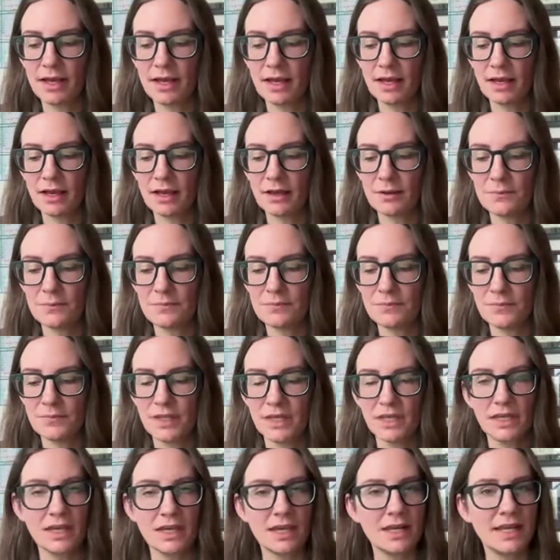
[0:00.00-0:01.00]
And
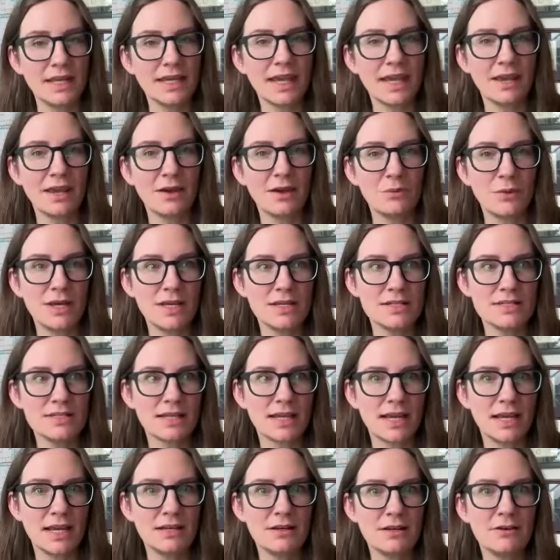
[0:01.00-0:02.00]
I can't wait
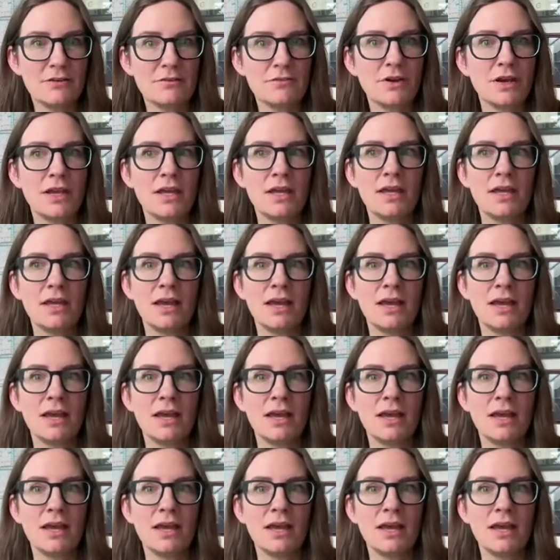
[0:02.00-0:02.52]
to kind of